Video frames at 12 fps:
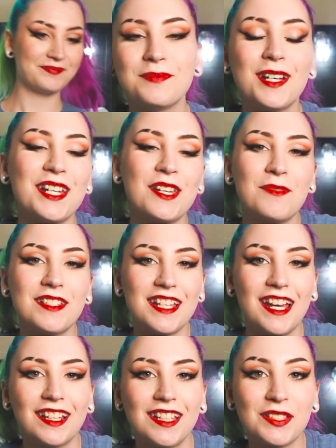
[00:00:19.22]
my name is
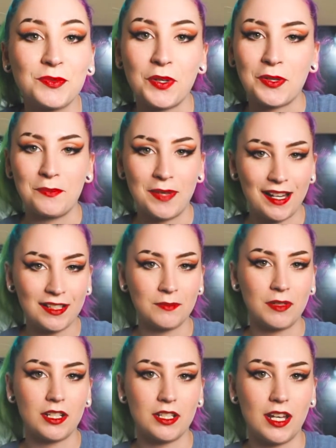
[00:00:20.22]
Alex. Welcome back to
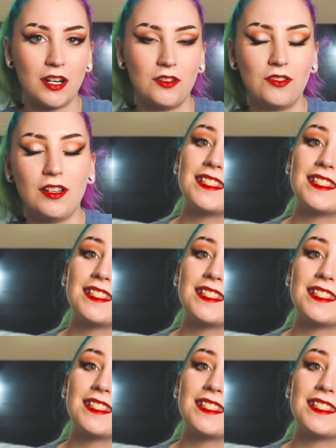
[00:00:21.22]
my channel.